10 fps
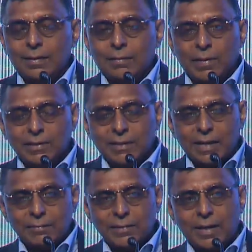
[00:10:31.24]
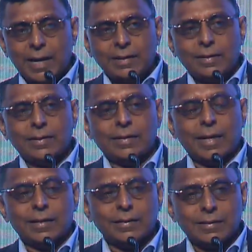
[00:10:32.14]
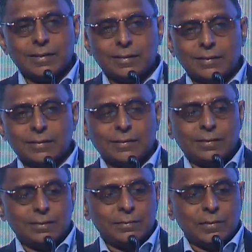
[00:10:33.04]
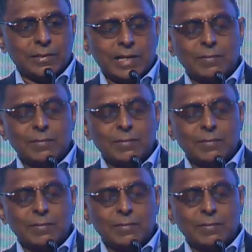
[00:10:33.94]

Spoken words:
By the time they landed in Calcutta, Mr.